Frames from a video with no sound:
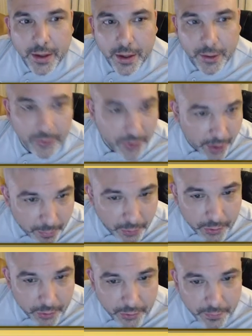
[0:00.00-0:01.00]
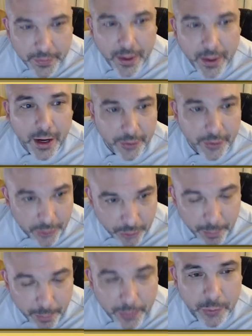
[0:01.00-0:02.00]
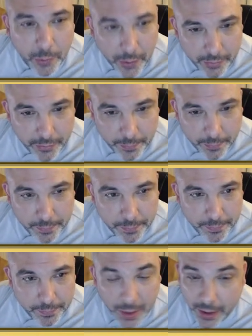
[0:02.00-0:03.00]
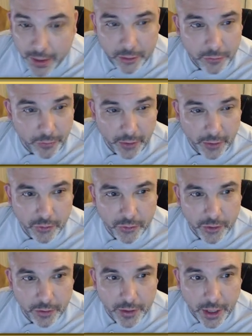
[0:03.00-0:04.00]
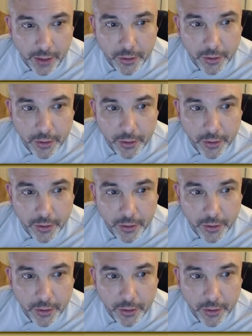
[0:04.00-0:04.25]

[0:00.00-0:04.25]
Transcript: and Templars, and that Trump is one of them. His face is even on the